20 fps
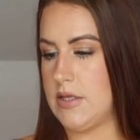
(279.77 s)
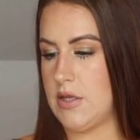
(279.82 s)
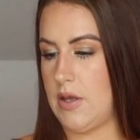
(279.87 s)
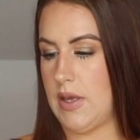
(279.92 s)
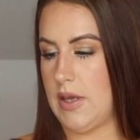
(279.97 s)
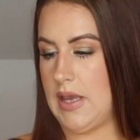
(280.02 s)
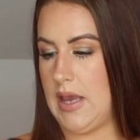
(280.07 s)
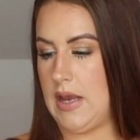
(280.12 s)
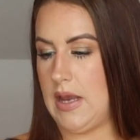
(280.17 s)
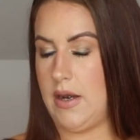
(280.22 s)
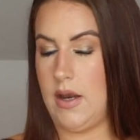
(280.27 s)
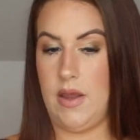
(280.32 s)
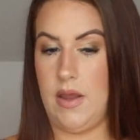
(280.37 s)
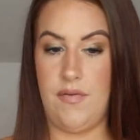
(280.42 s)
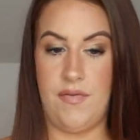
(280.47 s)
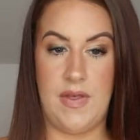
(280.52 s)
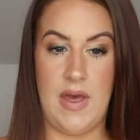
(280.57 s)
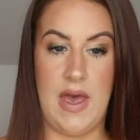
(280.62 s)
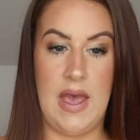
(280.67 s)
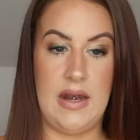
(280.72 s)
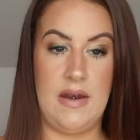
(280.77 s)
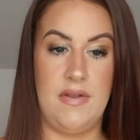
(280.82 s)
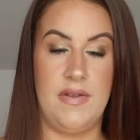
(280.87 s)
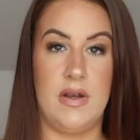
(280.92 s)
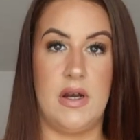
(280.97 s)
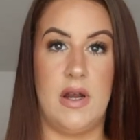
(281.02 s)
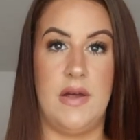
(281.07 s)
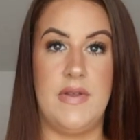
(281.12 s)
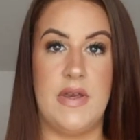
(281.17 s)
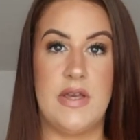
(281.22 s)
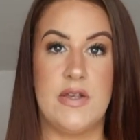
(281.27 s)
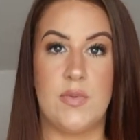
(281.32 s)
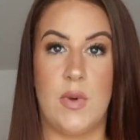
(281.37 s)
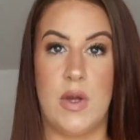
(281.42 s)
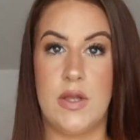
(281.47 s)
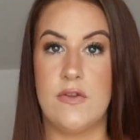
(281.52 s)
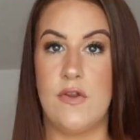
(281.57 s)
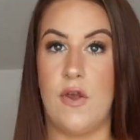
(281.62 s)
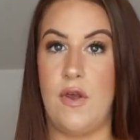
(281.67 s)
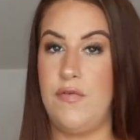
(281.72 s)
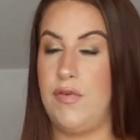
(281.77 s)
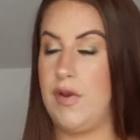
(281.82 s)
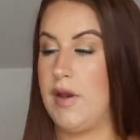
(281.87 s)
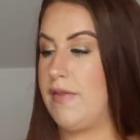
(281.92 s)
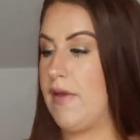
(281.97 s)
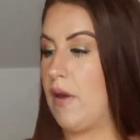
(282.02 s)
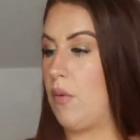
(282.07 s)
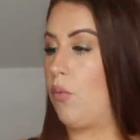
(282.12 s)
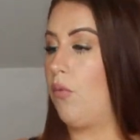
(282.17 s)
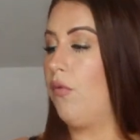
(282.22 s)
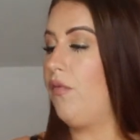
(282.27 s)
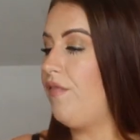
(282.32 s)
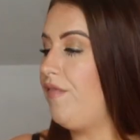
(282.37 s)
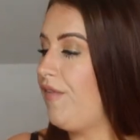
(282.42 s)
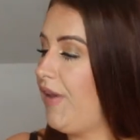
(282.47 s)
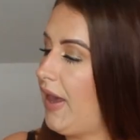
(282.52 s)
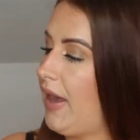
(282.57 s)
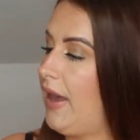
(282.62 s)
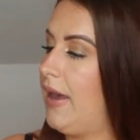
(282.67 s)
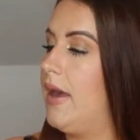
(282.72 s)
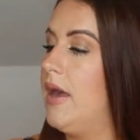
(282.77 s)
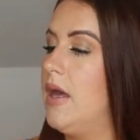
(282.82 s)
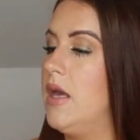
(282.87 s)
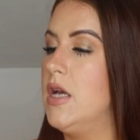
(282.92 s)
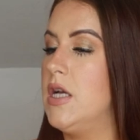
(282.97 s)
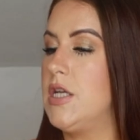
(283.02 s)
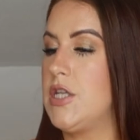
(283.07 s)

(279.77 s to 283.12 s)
So again, if they're anything like these ones, hopefully they will fit.